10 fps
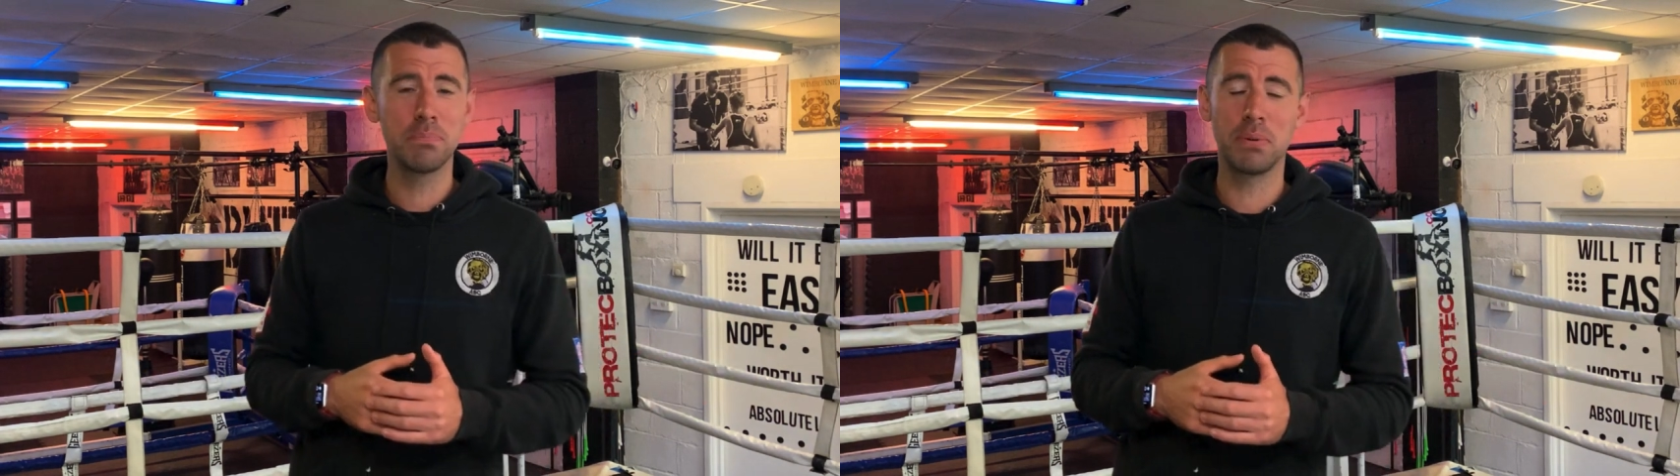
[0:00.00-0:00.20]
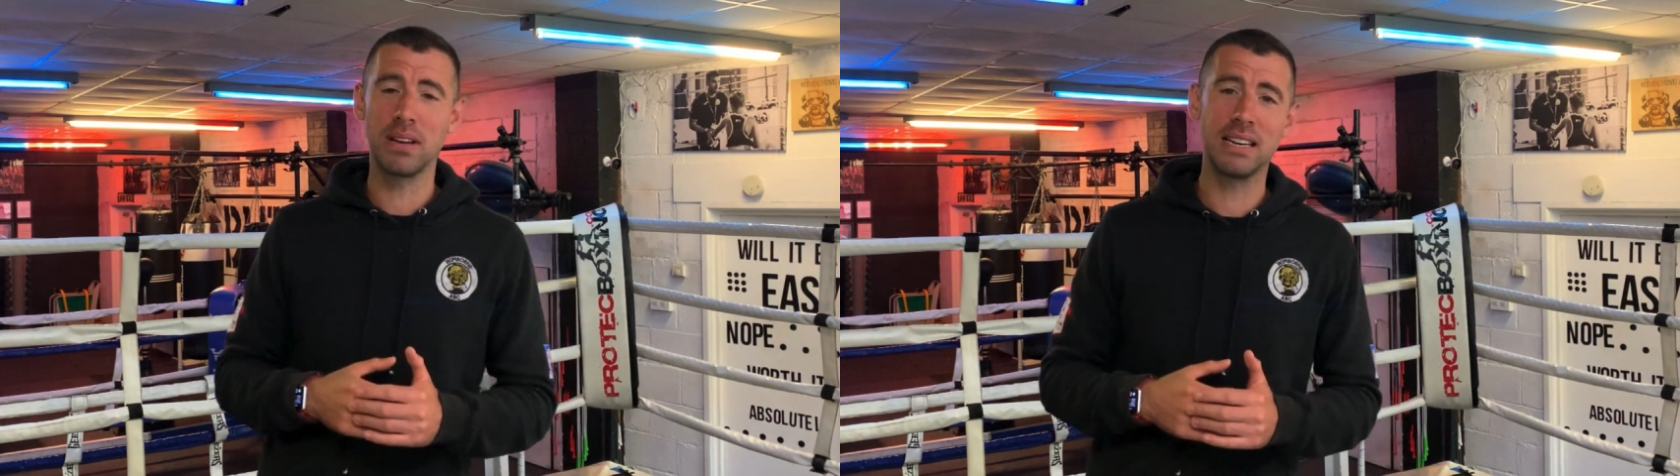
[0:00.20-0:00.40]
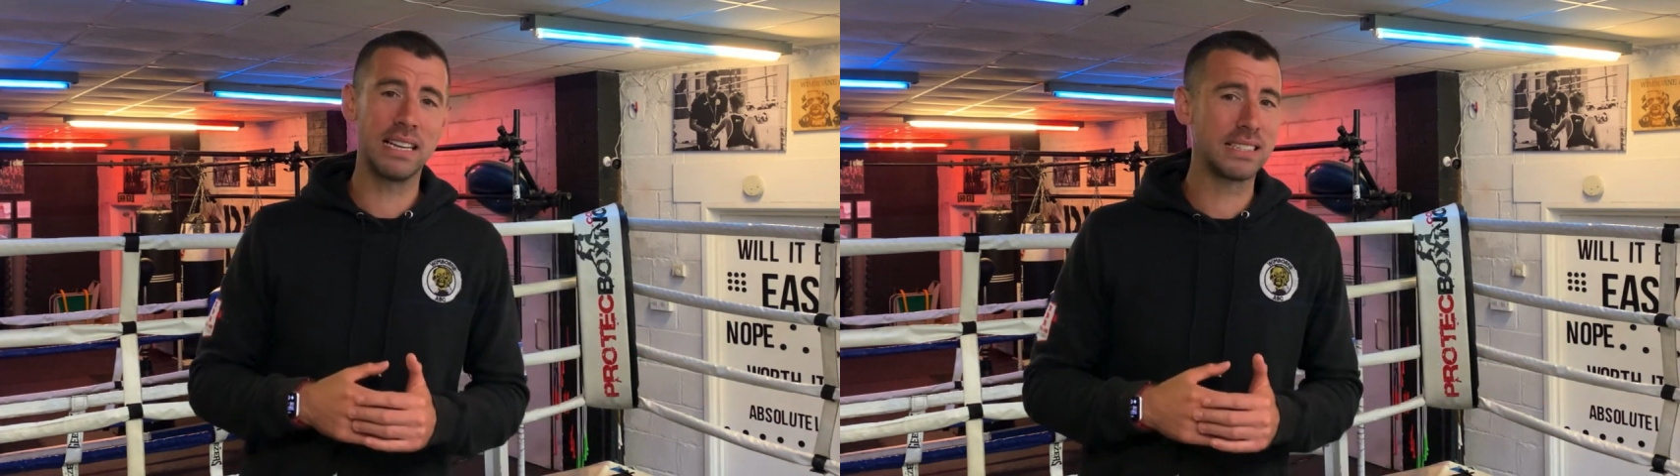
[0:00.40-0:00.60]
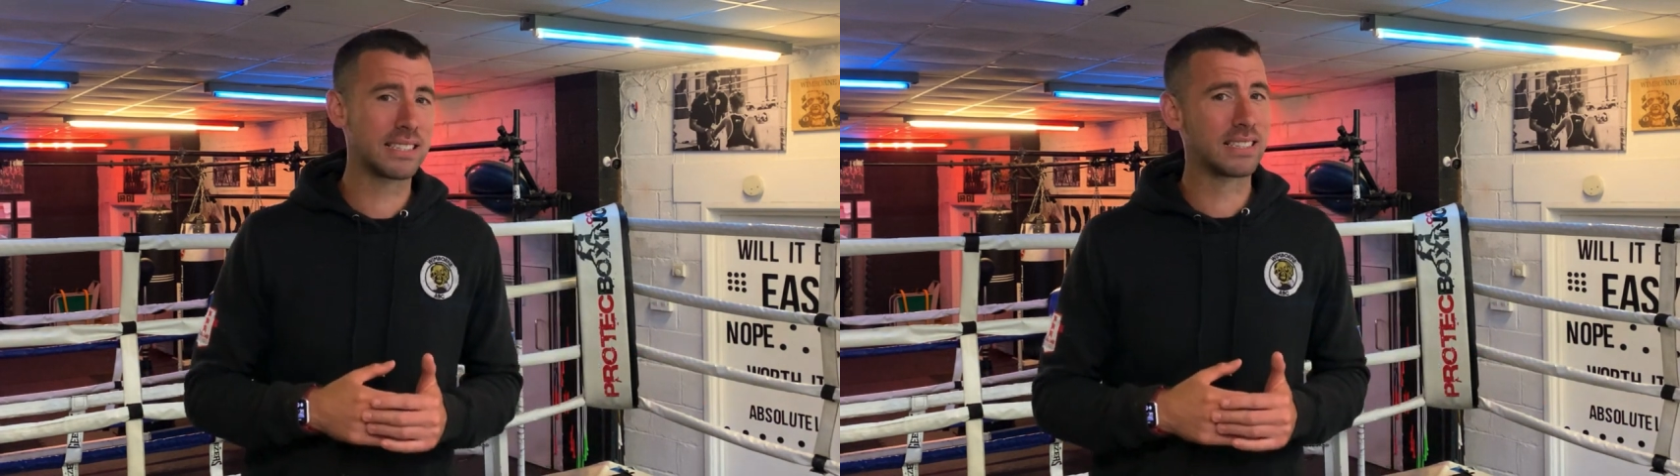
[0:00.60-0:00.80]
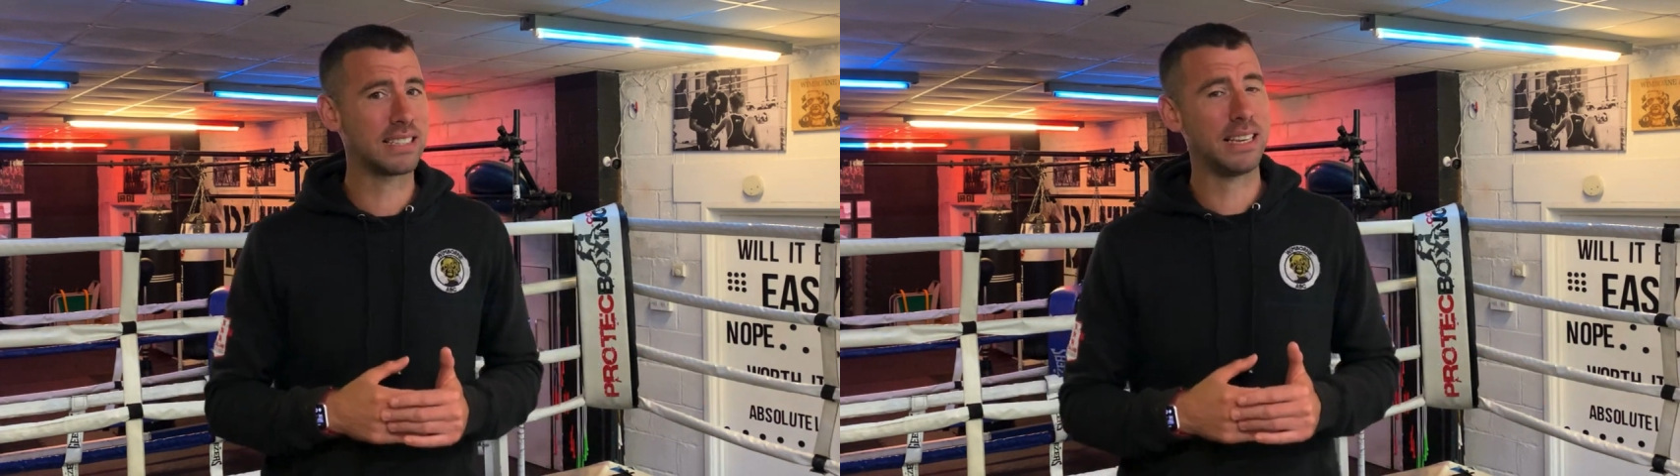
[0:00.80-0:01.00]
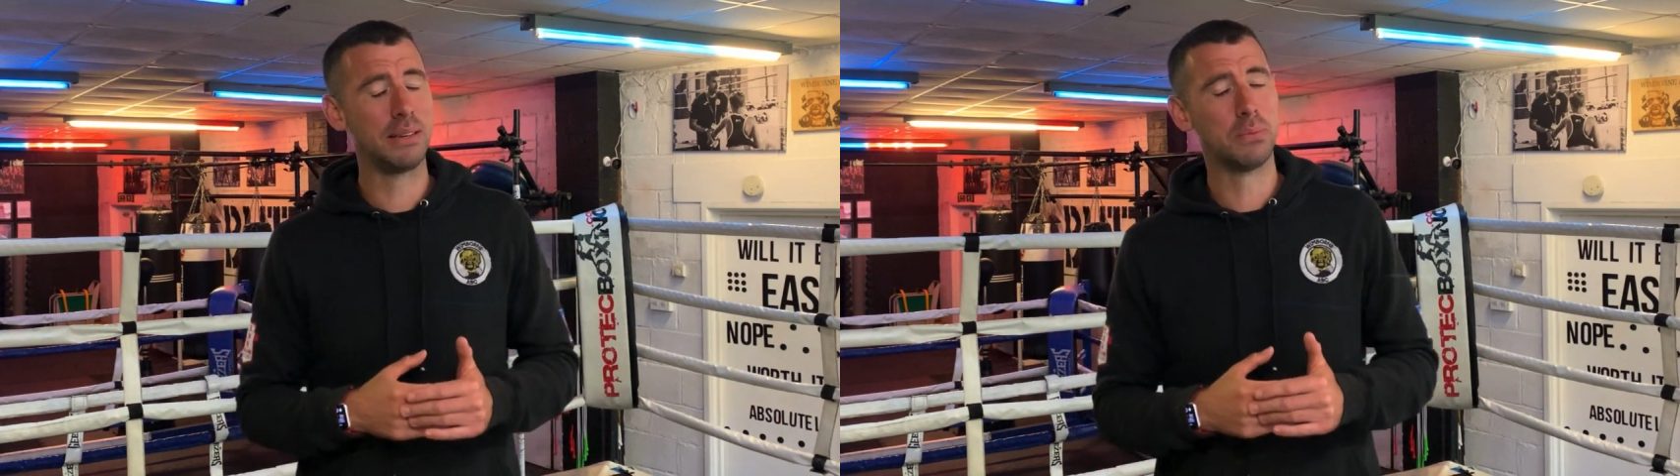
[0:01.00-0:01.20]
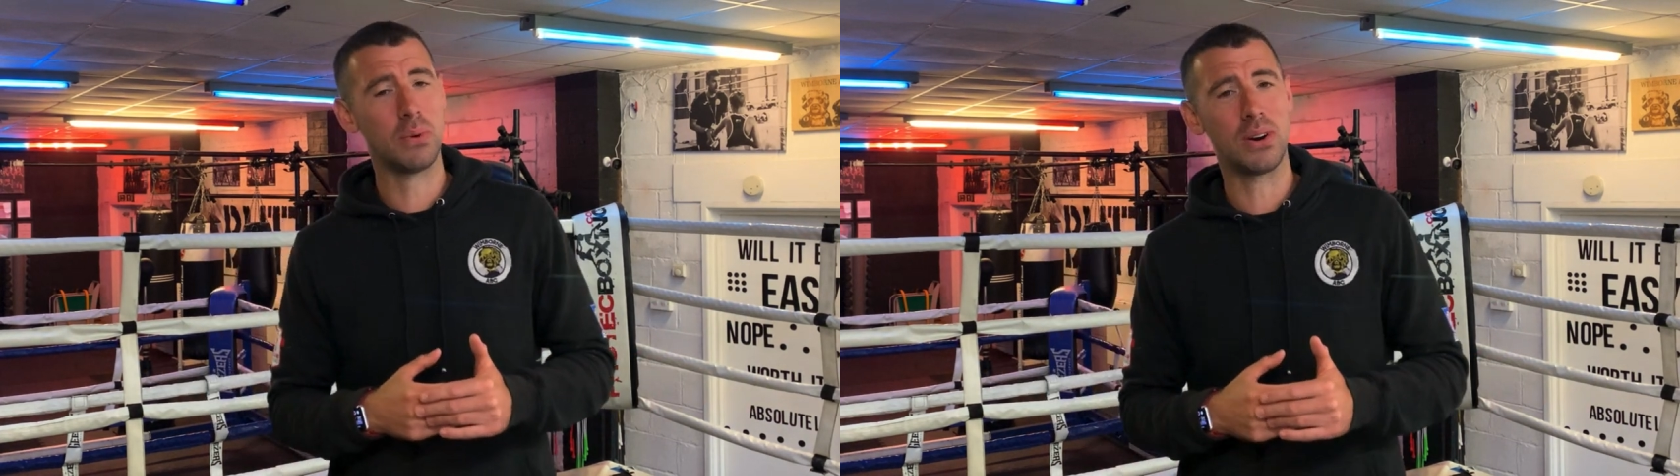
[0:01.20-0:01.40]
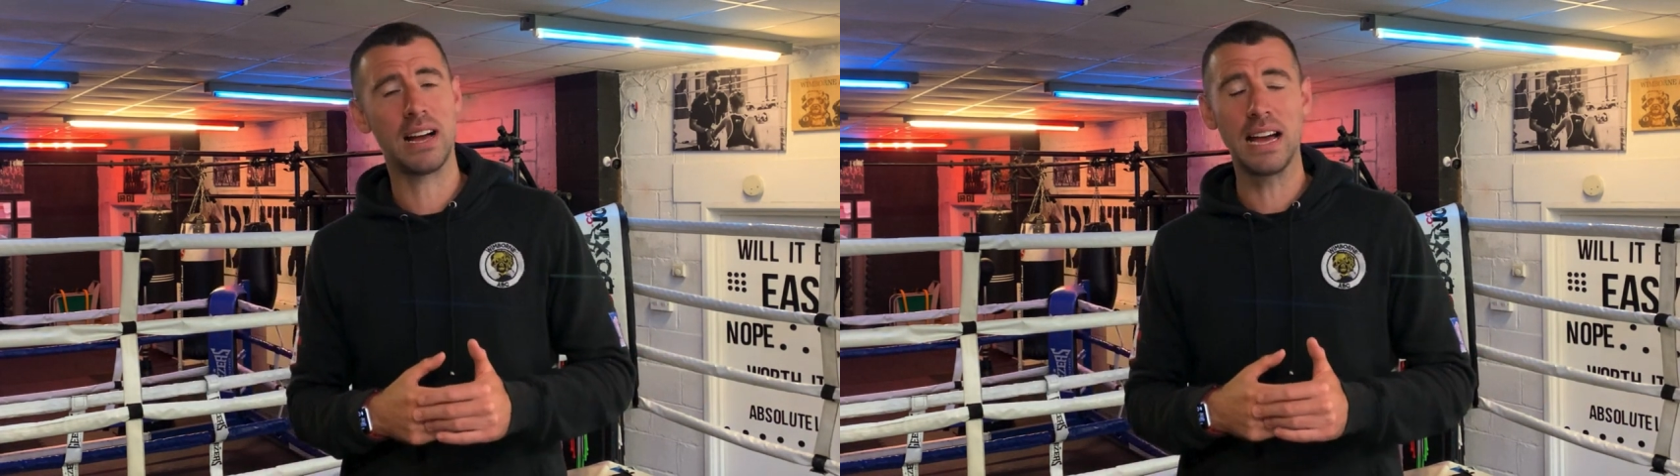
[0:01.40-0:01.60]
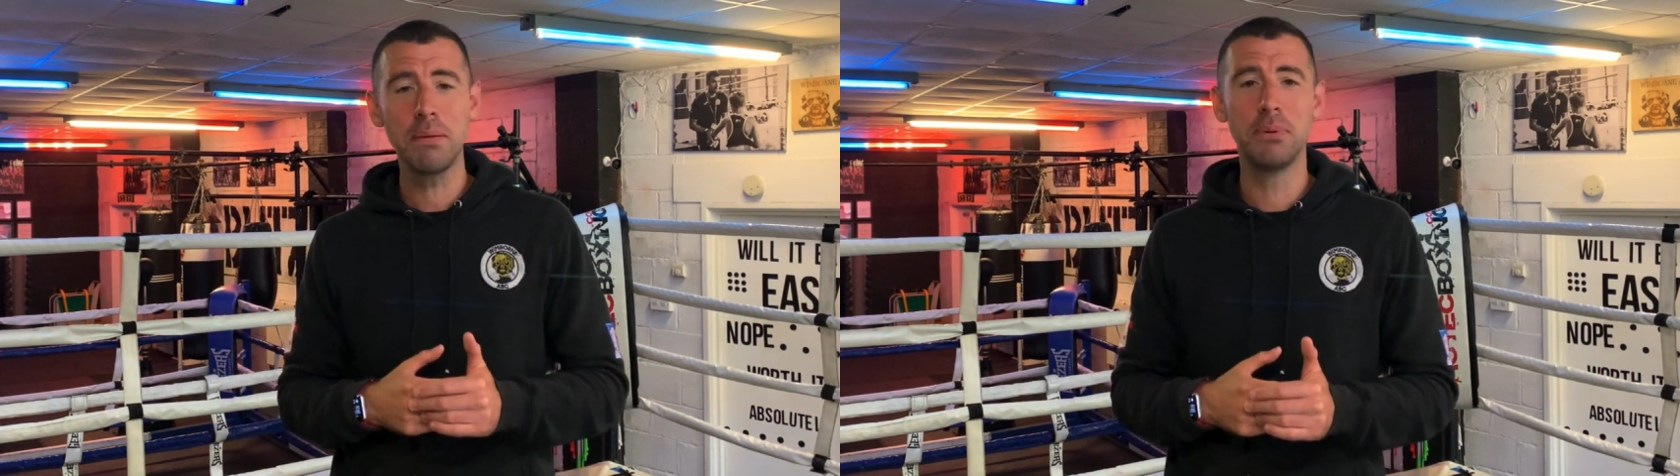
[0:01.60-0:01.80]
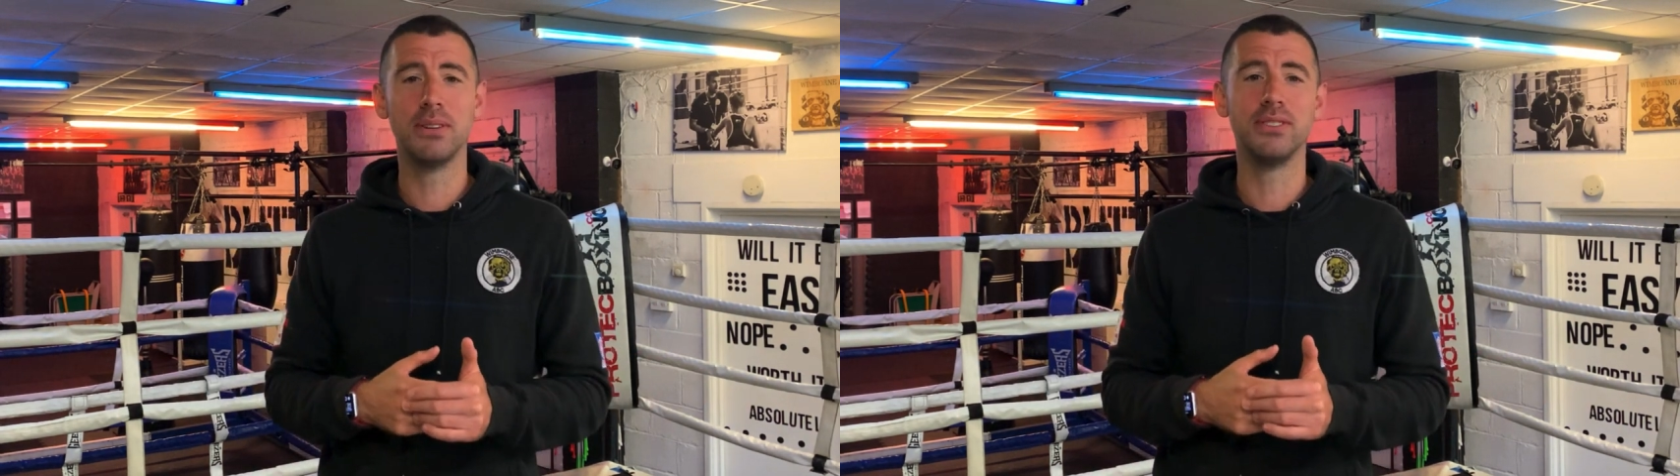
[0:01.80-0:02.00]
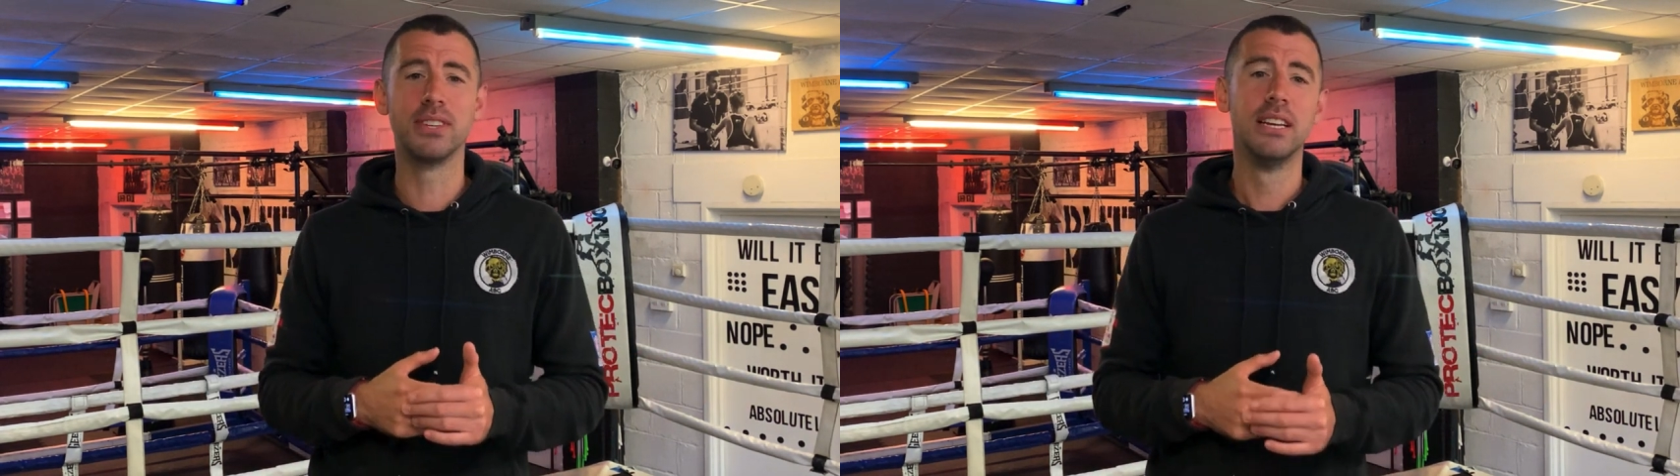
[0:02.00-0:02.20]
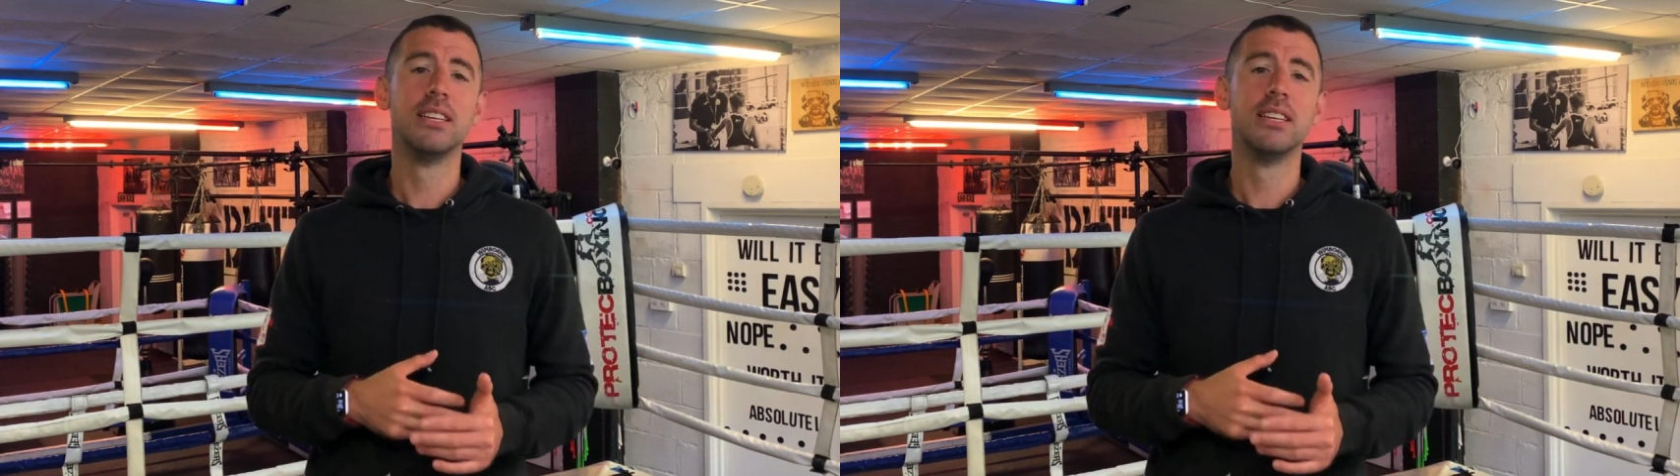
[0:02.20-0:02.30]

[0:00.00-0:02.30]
but let's see what happens.